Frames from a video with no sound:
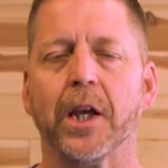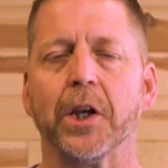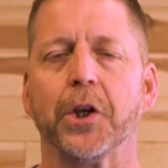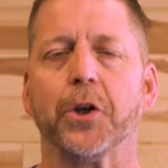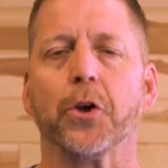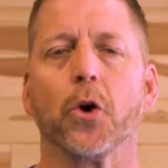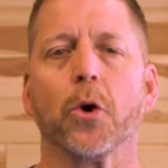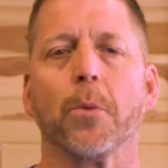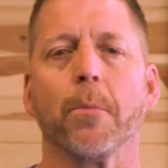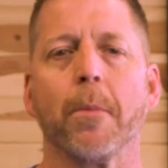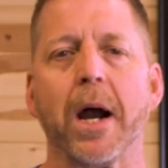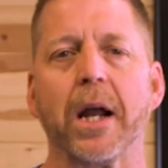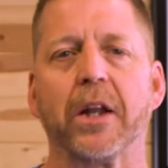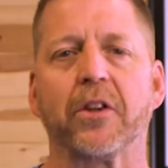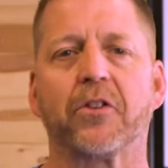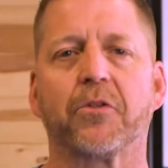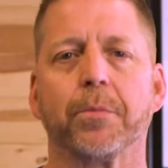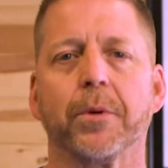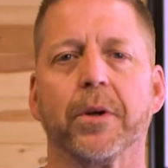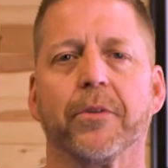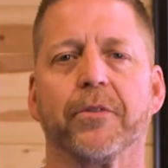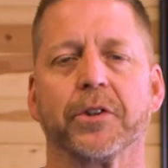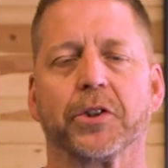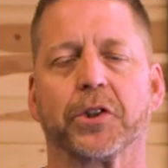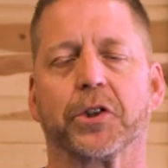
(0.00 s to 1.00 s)
You know, it reminds
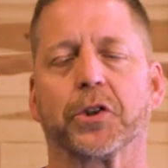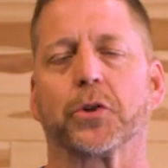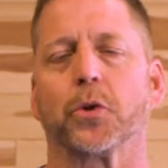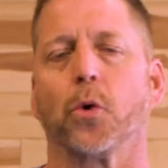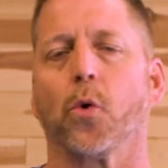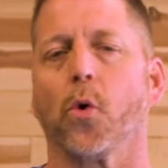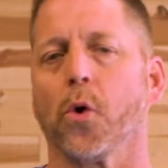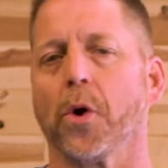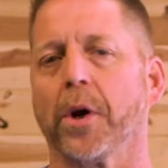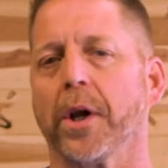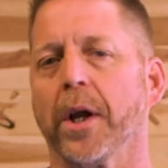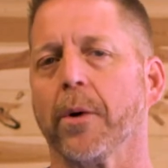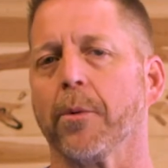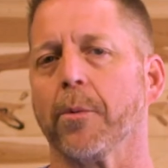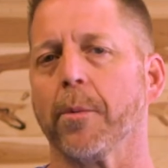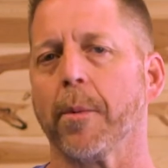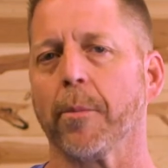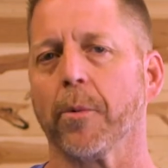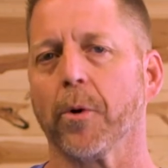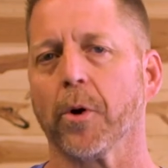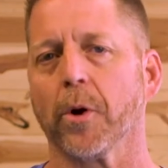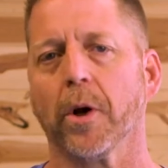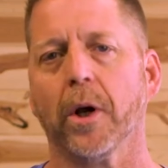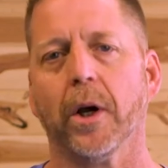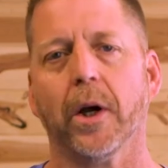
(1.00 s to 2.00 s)
me of a story. I
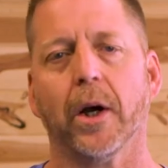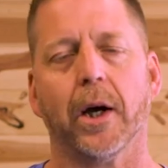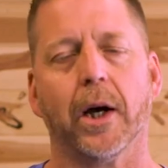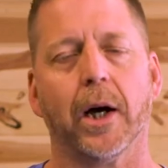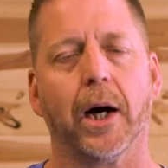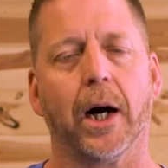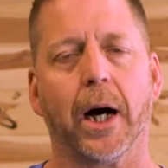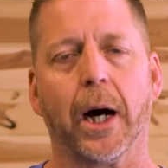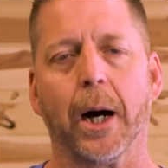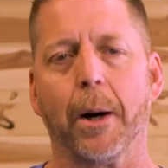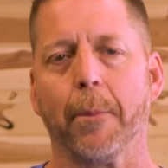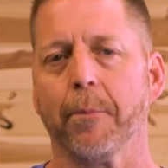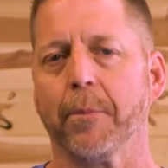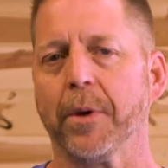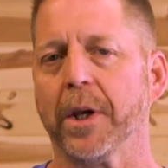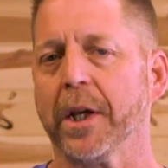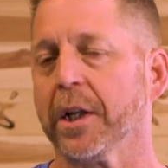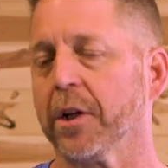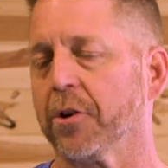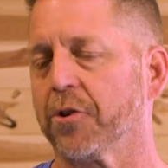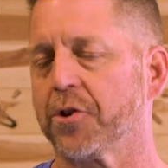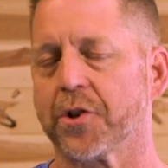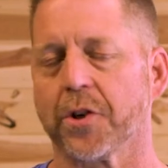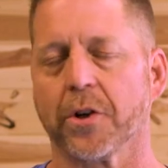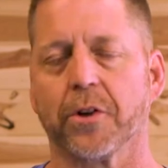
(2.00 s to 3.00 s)
remember in
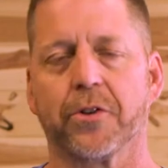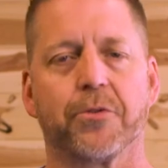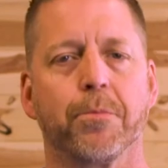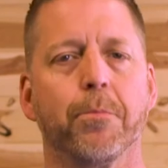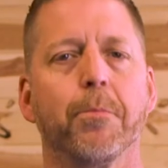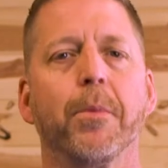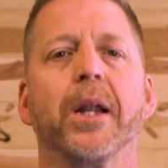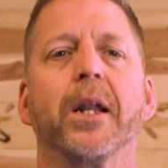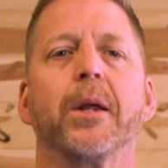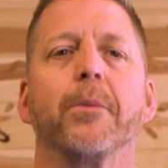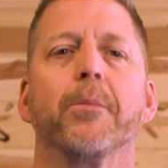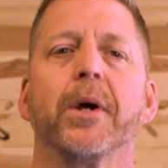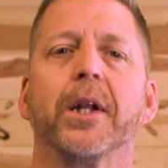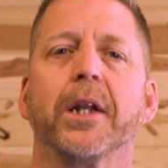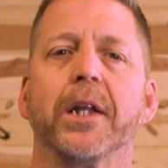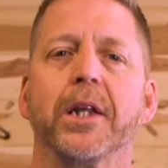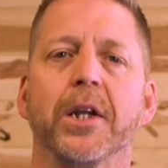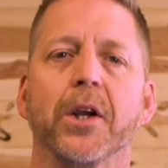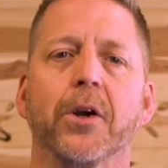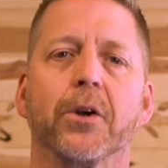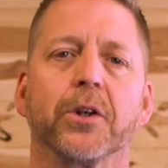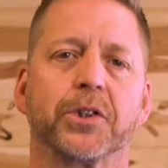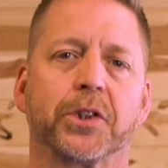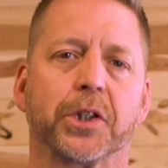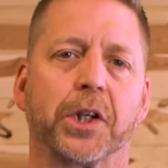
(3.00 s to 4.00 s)
a church many, many
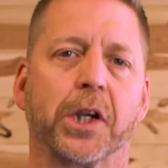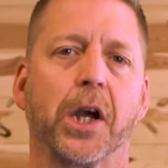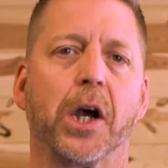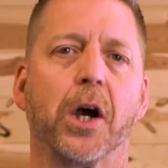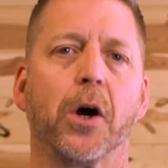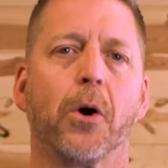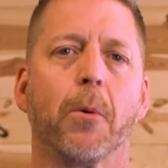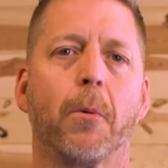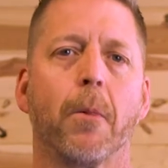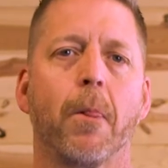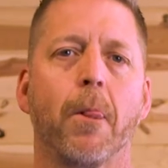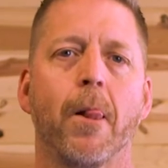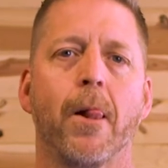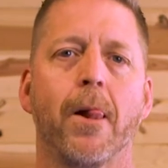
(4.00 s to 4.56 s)
years ago,